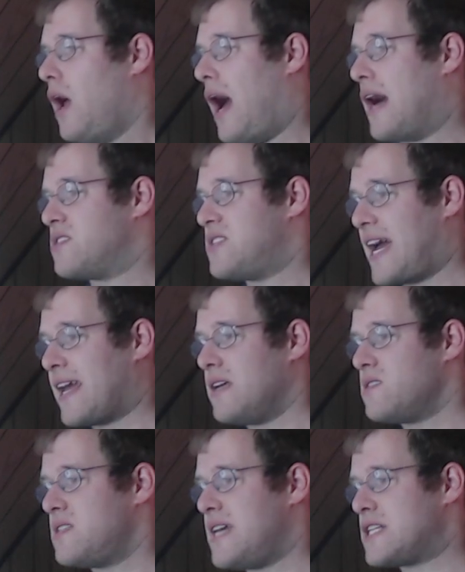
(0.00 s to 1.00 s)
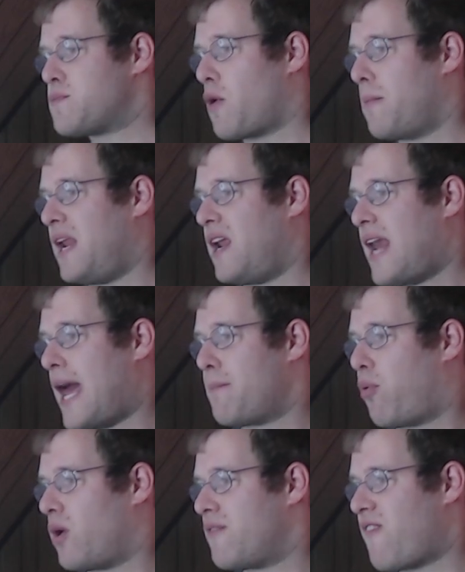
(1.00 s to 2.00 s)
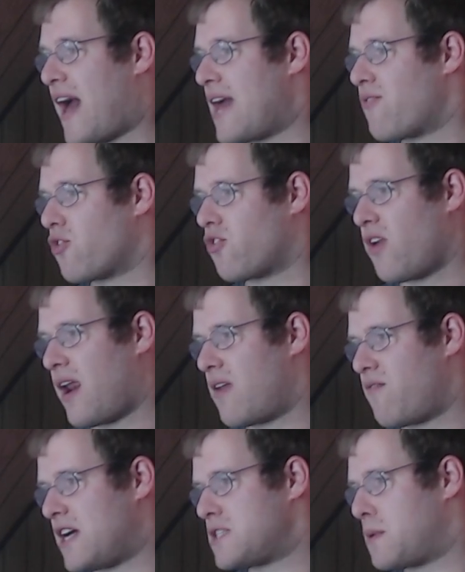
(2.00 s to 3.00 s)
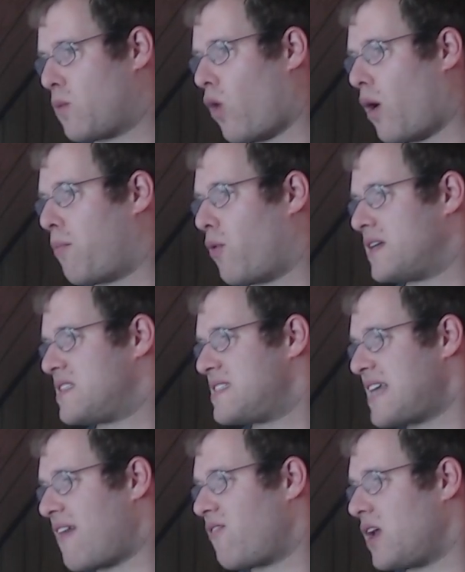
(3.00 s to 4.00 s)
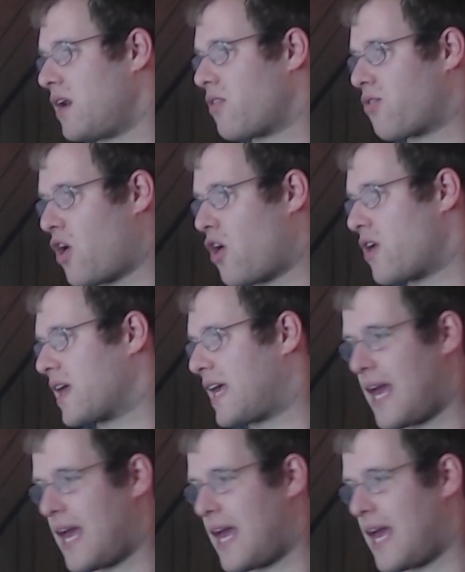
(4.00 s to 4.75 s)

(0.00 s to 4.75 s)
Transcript: Uh, second in CS per minute, 9.5. Return on investment, 1.7. Third in